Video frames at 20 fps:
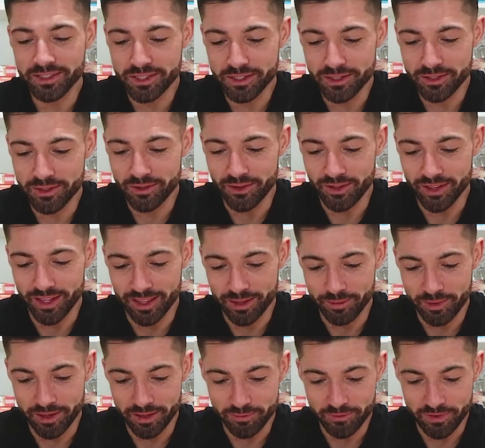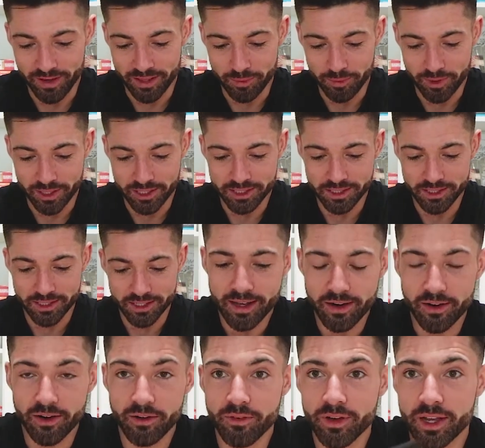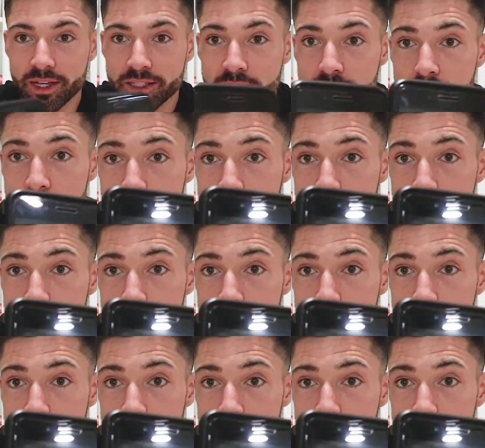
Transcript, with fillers: to, hold on, let me find the picture. I don't know if you guys can